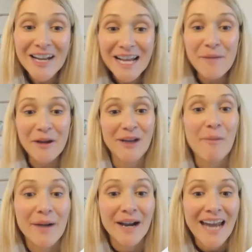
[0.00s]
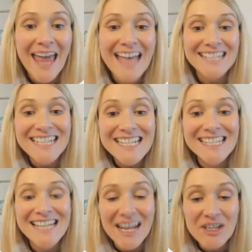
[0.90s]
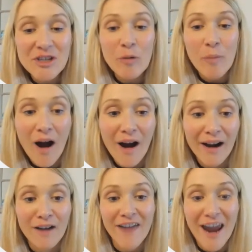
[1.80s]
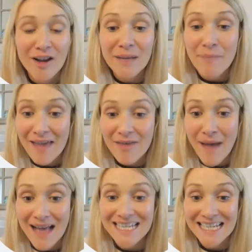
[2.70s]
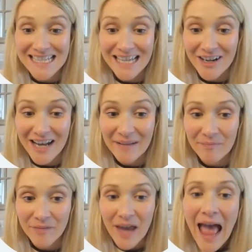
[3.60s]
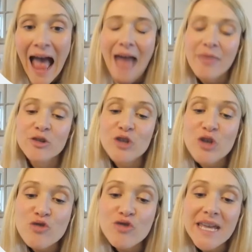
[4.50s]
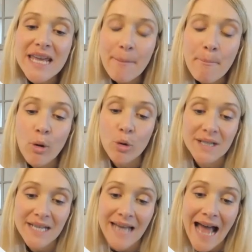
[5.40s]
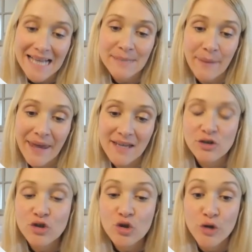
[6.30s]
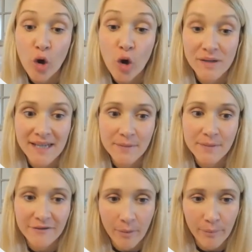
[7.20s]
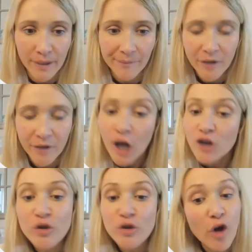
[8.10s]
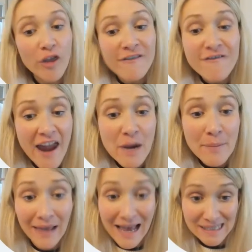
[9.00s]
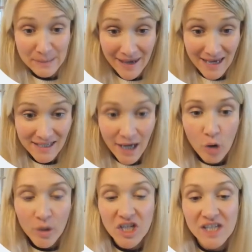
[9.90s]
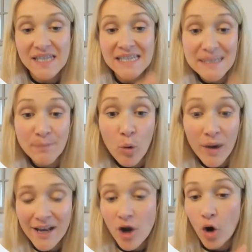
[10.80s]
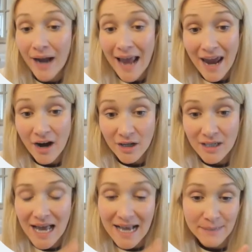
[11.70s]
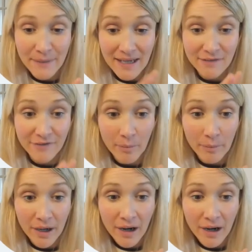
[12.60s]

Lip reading: about number is an essential part of early mathematics learning. And there's 3 important aspects to the concept of number. So you've got the verbal aspect, which is the spoken or heard aspect of number.